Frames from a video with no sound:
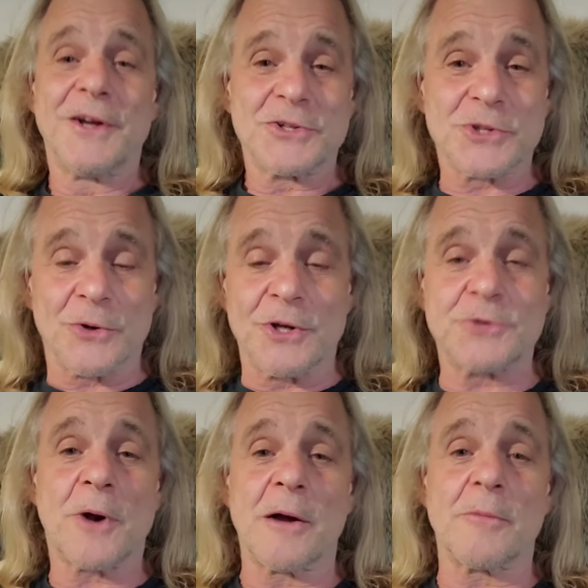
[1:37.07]
so
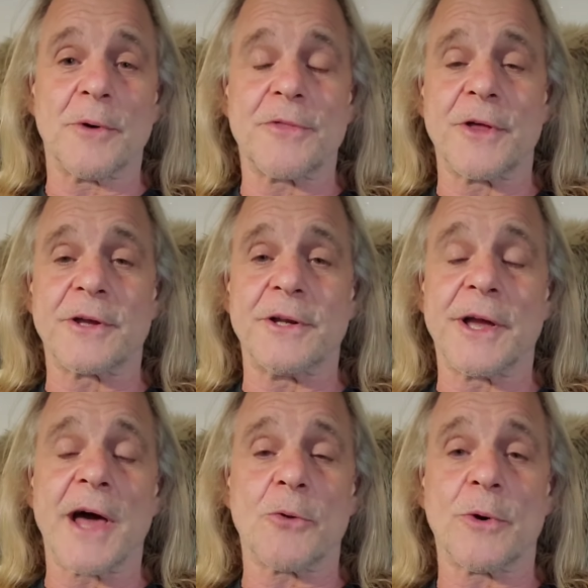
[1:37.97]
he's probably thinking he
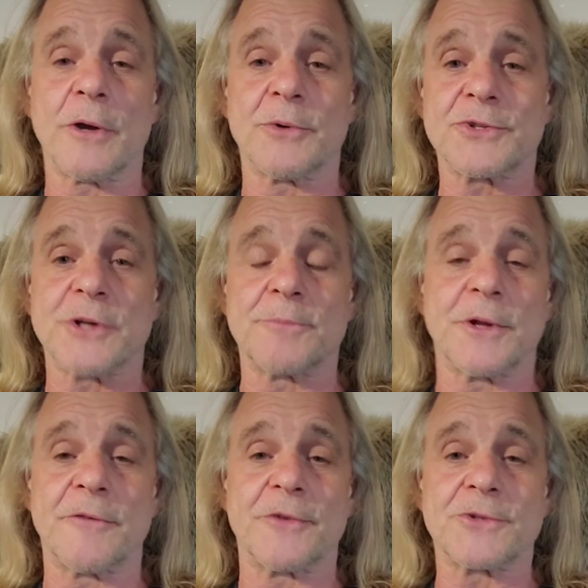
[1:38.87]
got away with
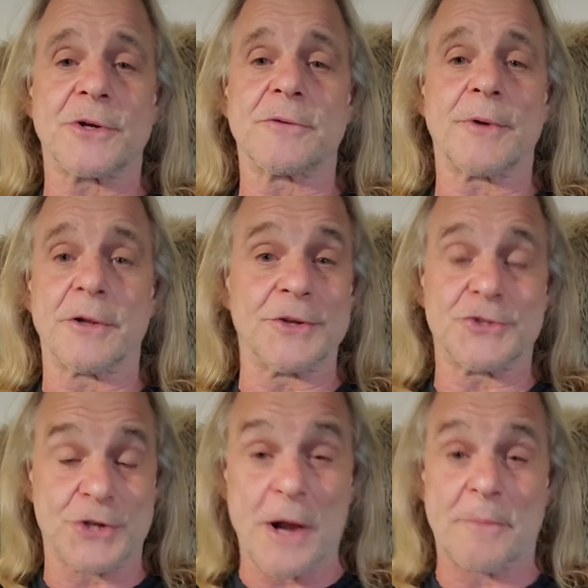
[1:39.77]
something if it's a, a
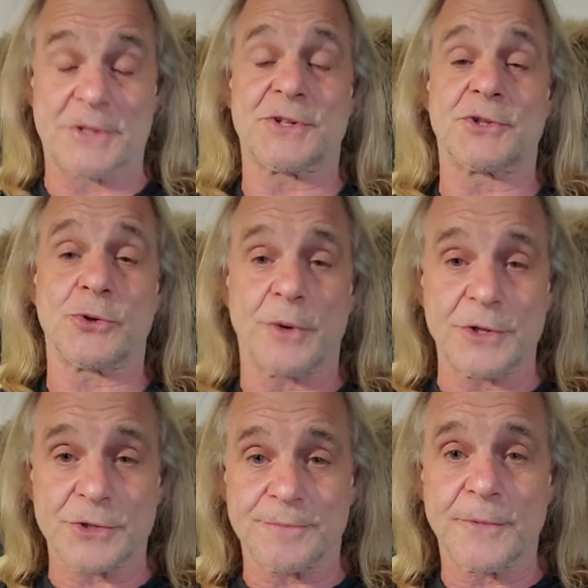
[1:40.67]
legitimate
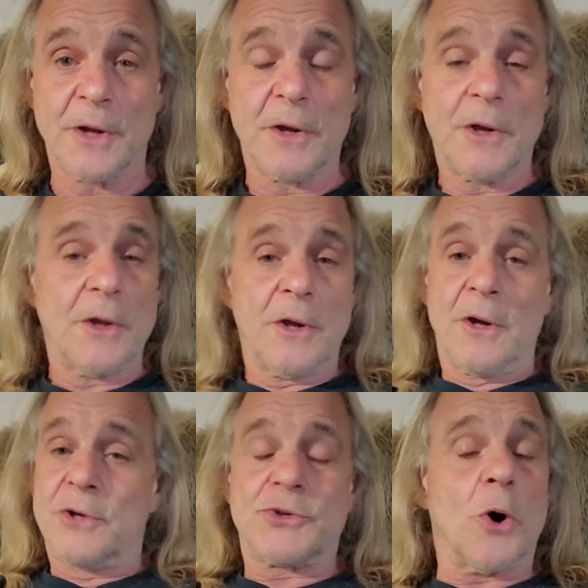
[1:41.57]
situation.
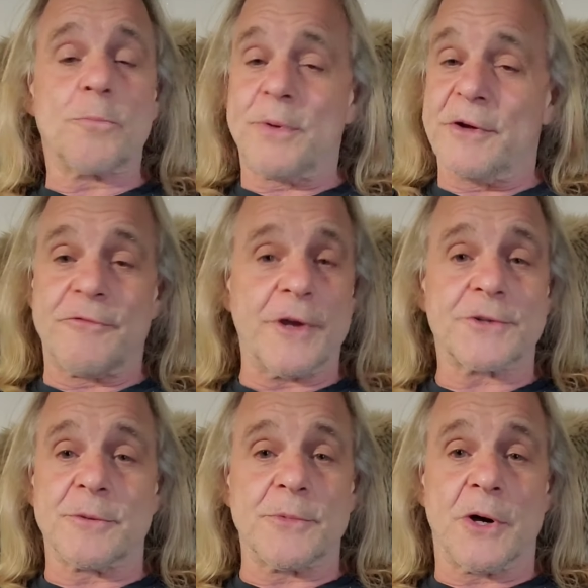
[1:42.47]
Don't be a
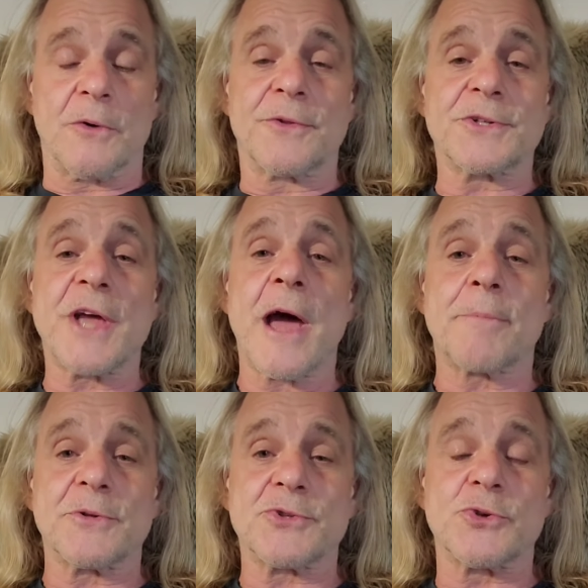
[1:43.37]
victim, though. This
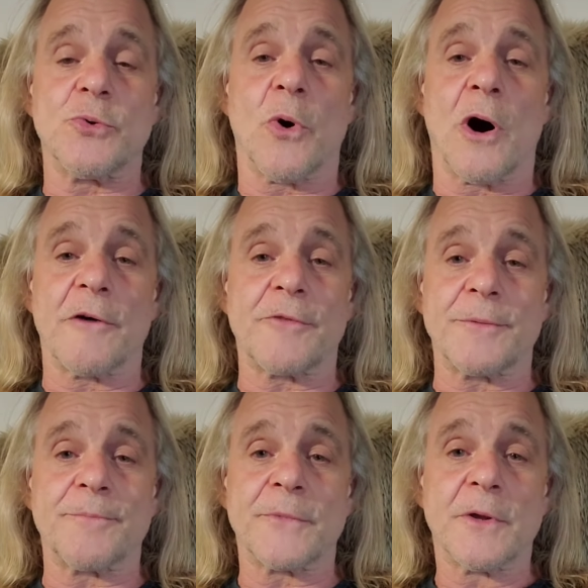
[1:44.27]
happens too
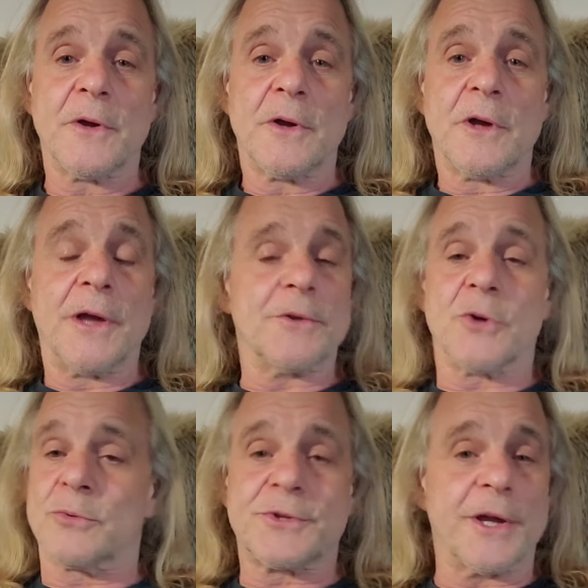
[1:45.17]
often. And
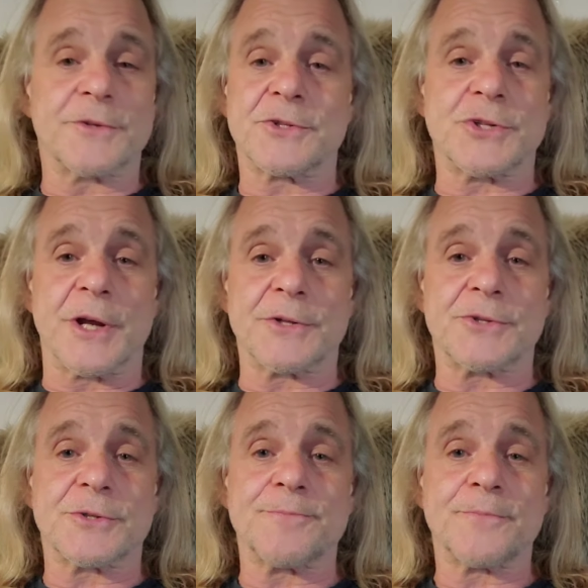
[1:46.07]
don't take the
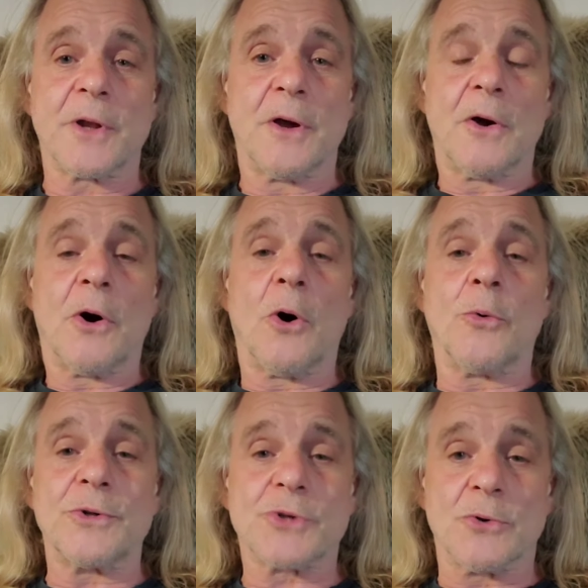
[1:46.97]
chance
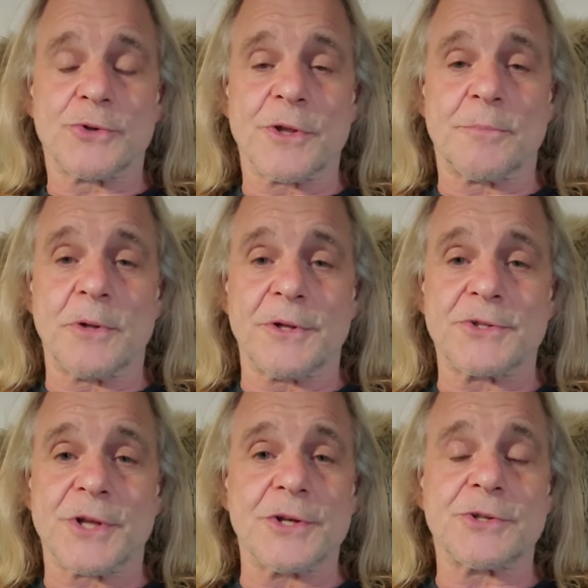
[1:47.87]
always go to the
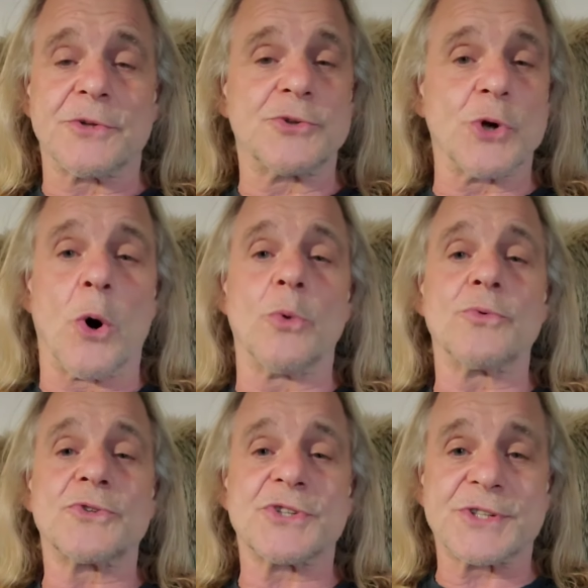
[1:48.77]
police station. Don't
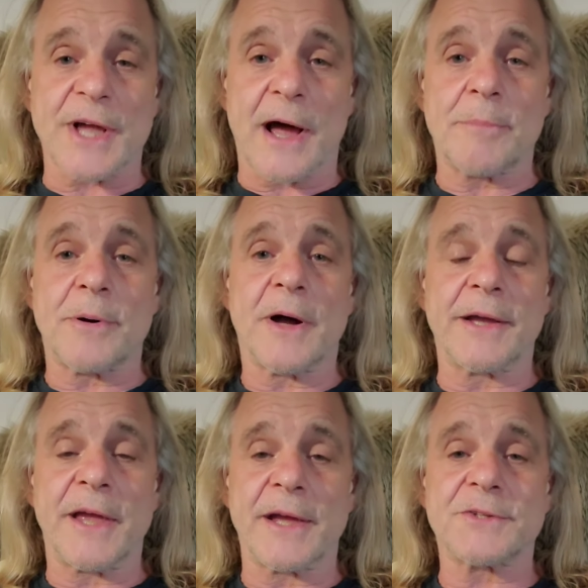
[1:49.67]
stop. I
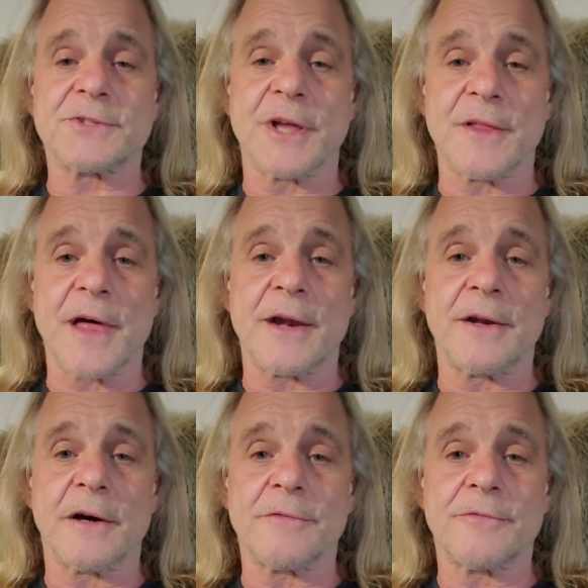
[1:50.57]
can't say that
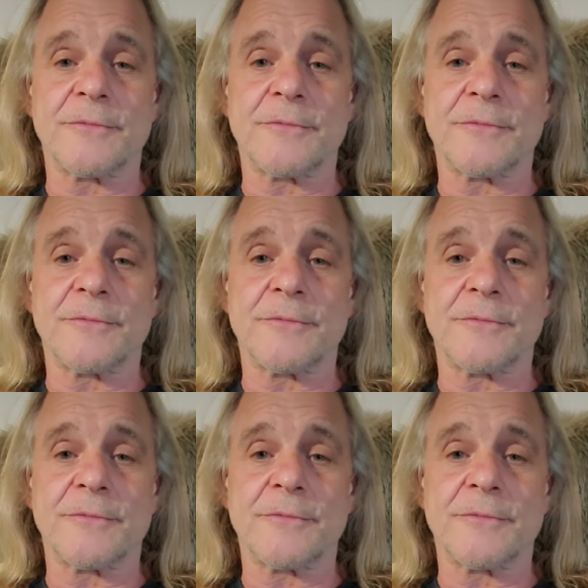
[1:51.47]
enough.